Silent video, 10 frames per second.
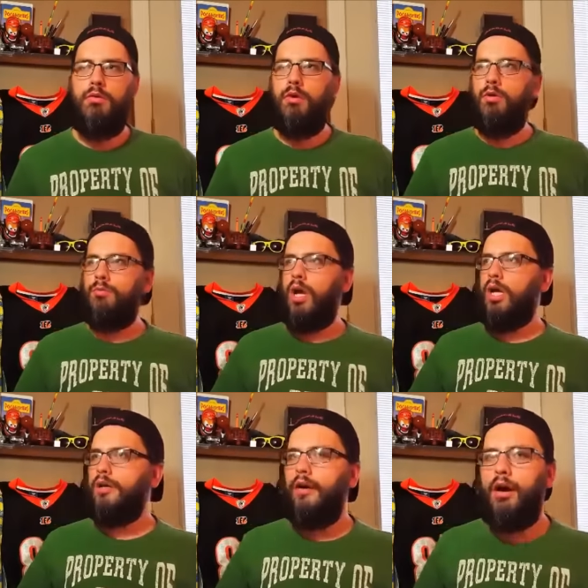Oh
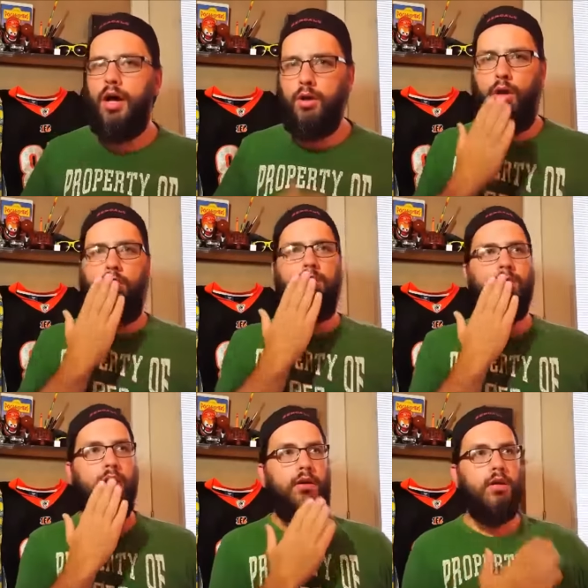my God. Oh
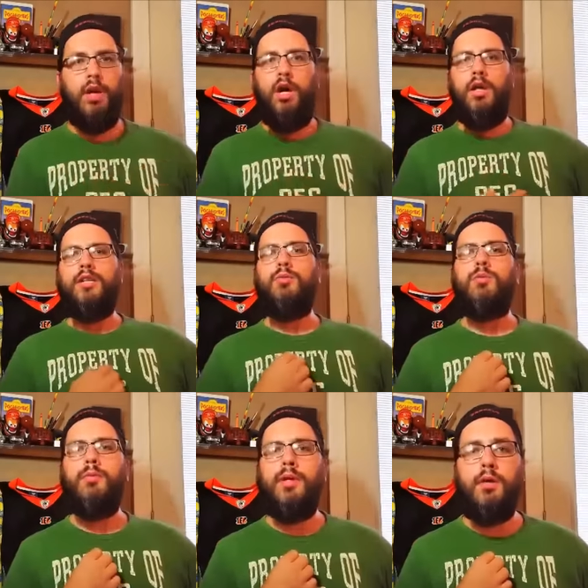my gosh. That's
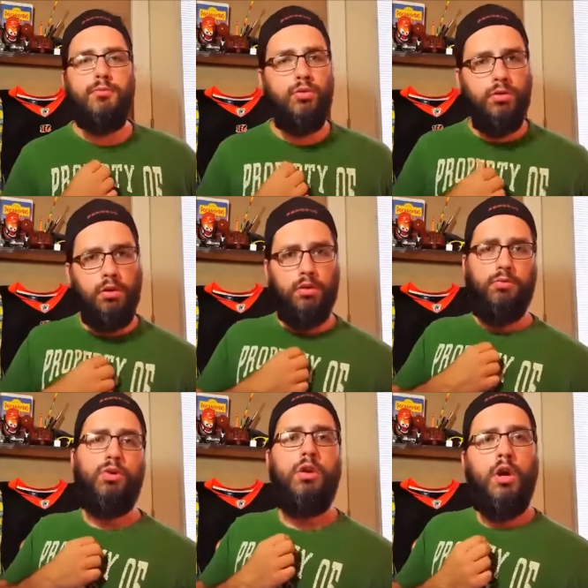where we become too good
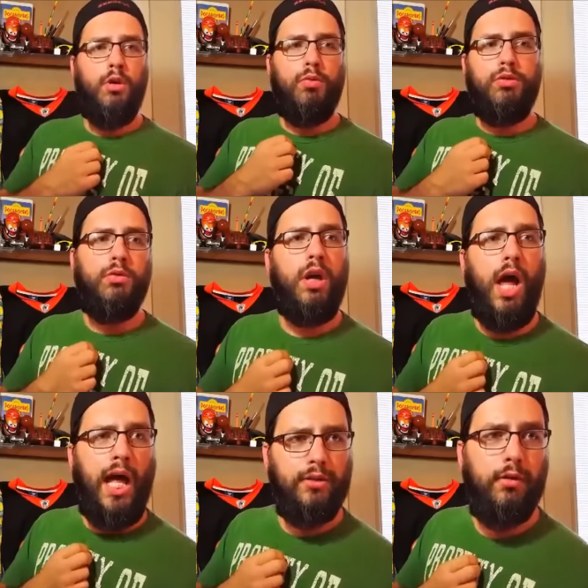and we're too
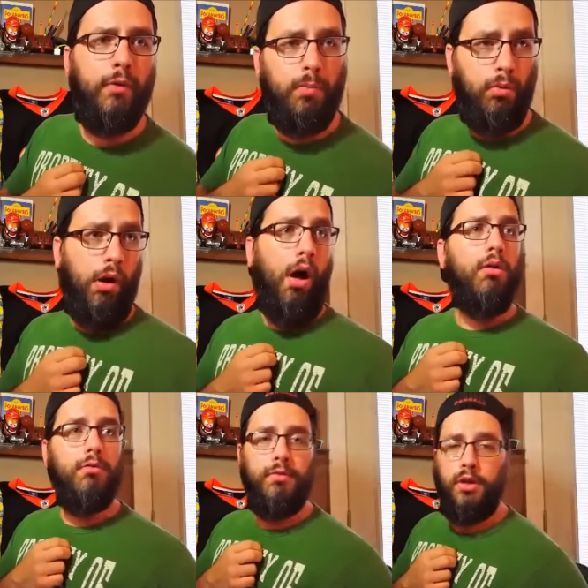classy for
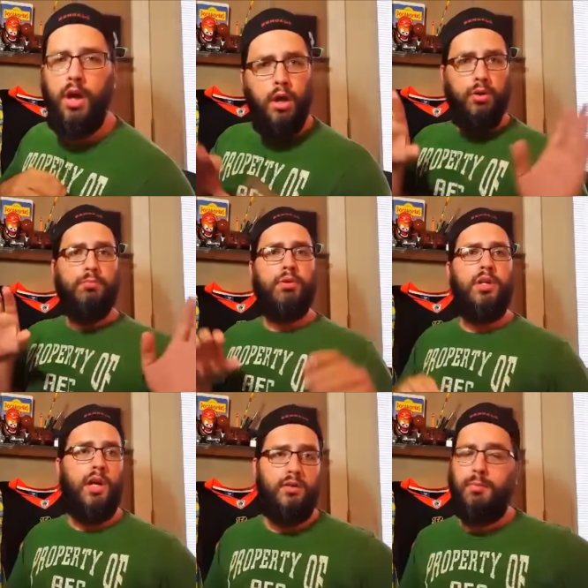pornography. Don't
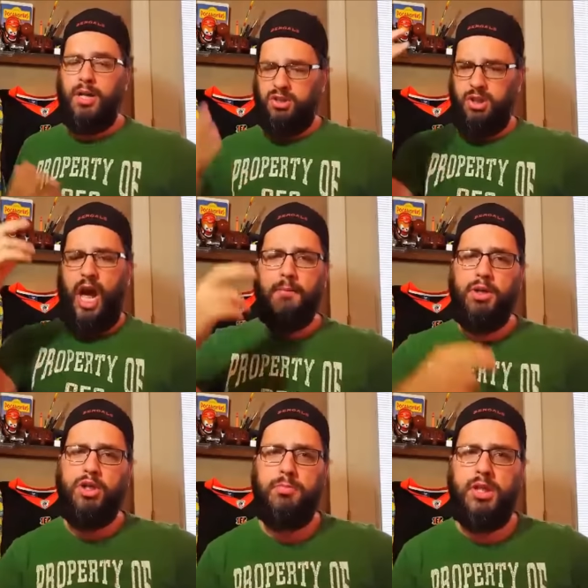bring that into my
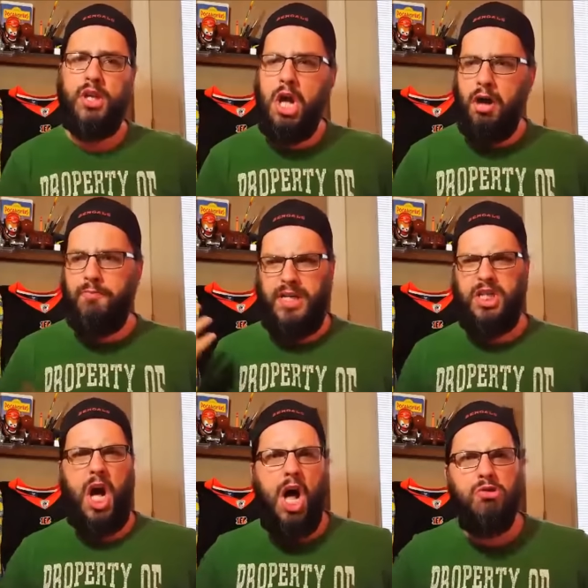establishment of
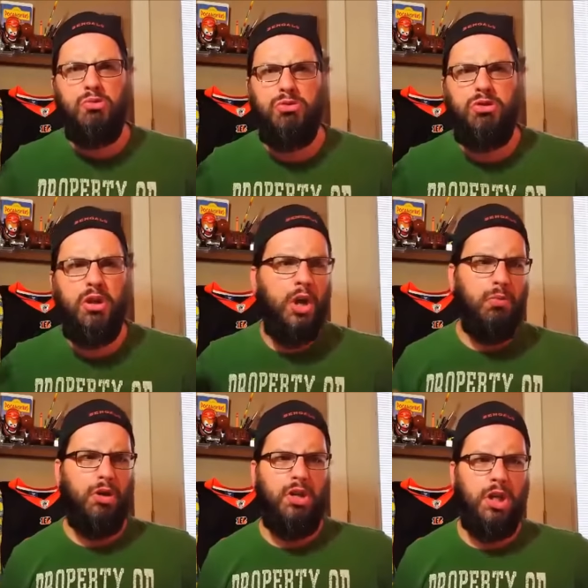McDonald's
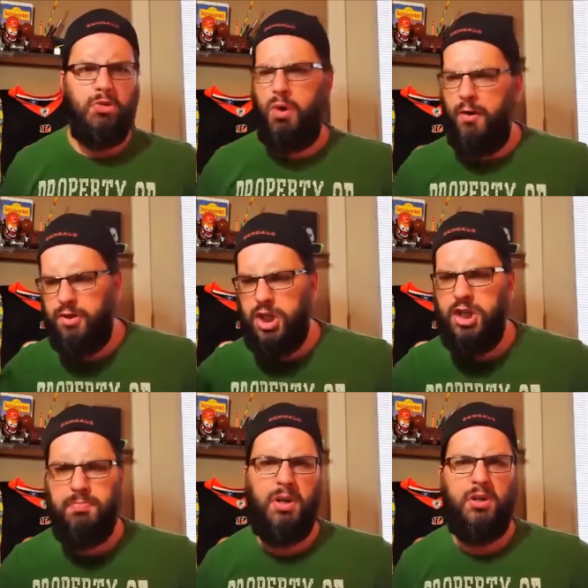where you can get 12
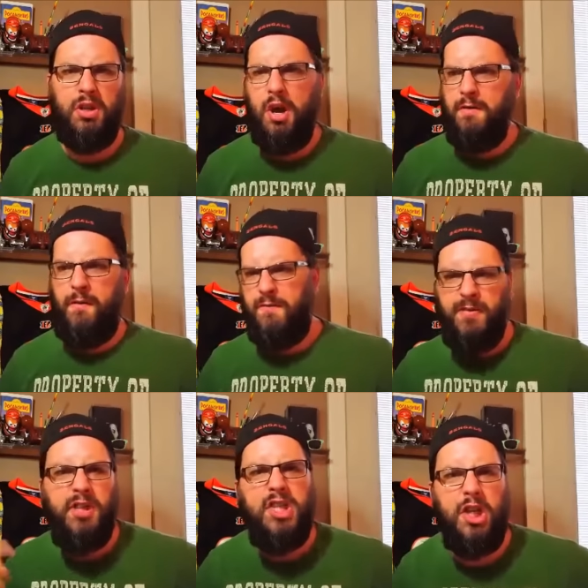cheeseburgers for
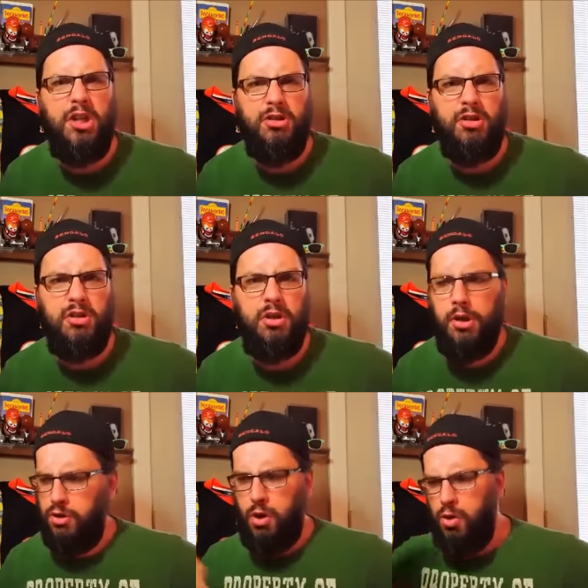50 cents.
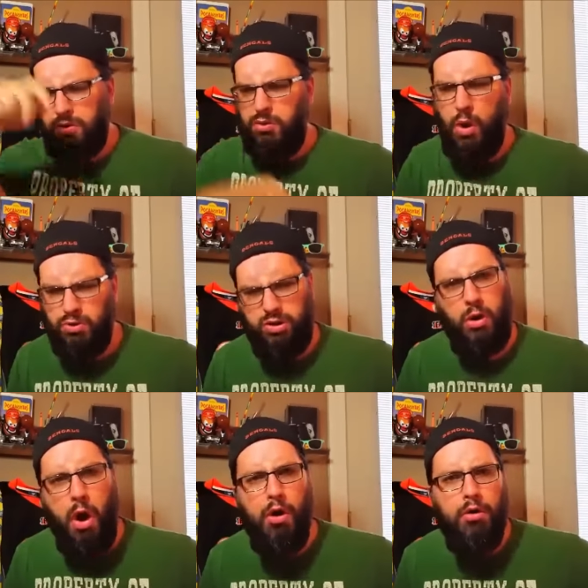No,
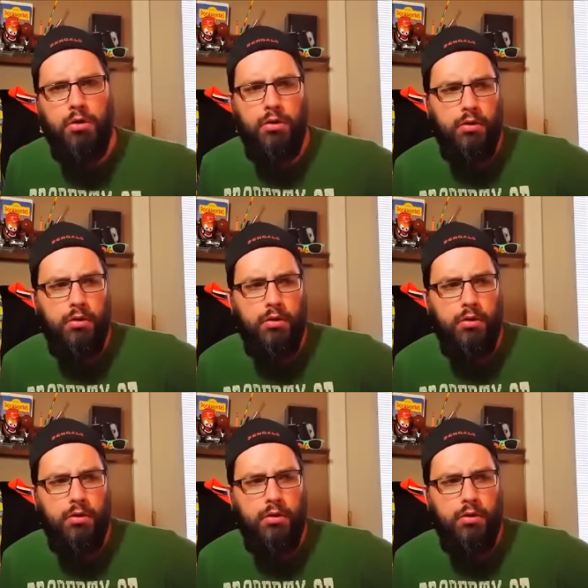sir.